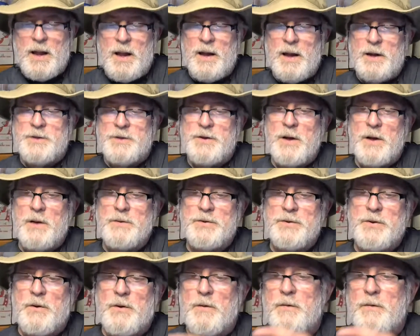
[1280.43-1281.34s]
and it's
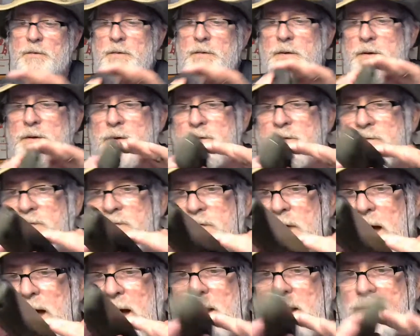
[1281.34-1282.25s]

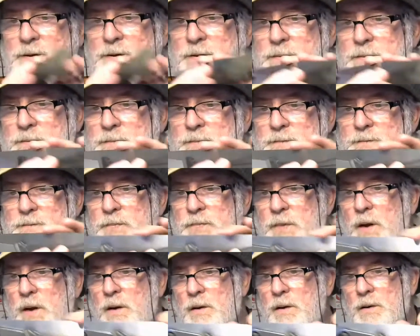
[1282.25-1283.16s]
flat
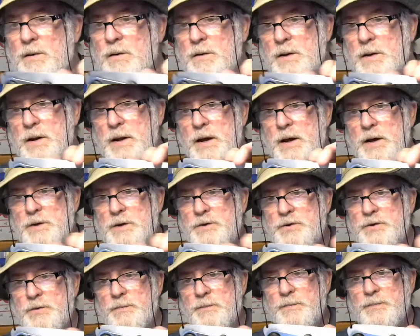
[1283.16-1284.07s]
on the
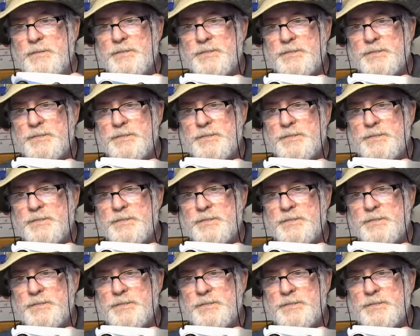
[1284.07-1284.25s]
edge